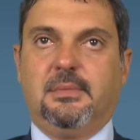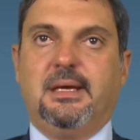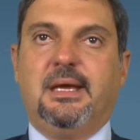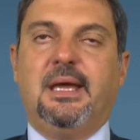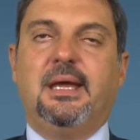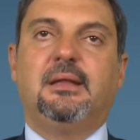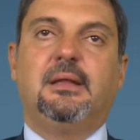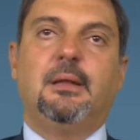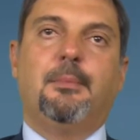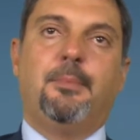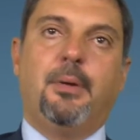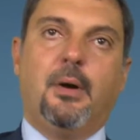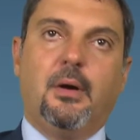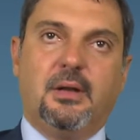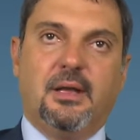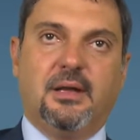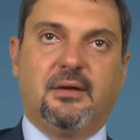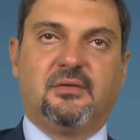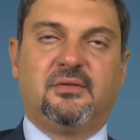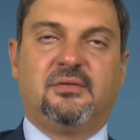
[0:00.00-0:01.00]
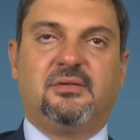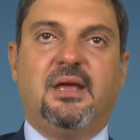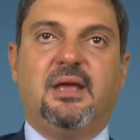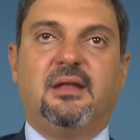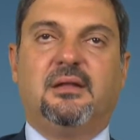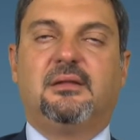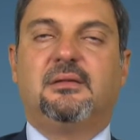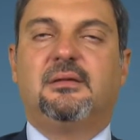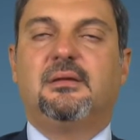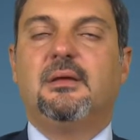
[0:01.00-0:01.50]
and polar
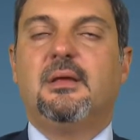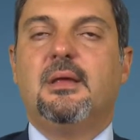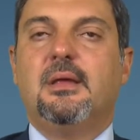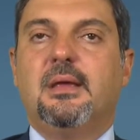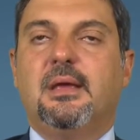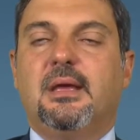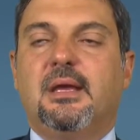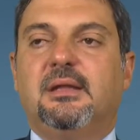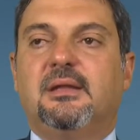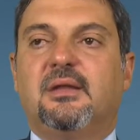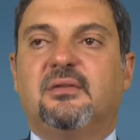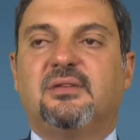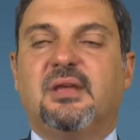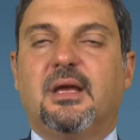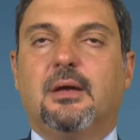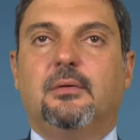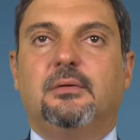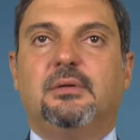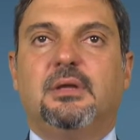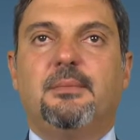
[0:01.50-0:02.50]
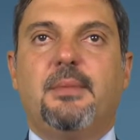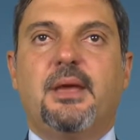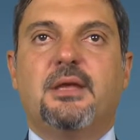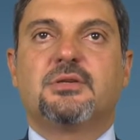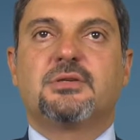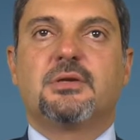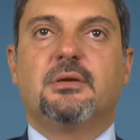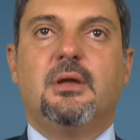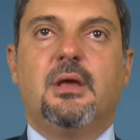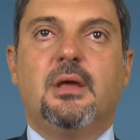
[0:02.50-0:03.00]
set in the second
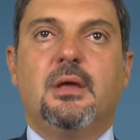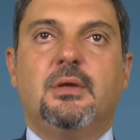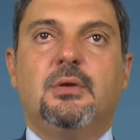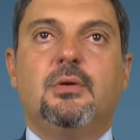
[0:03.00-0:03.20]
dimension,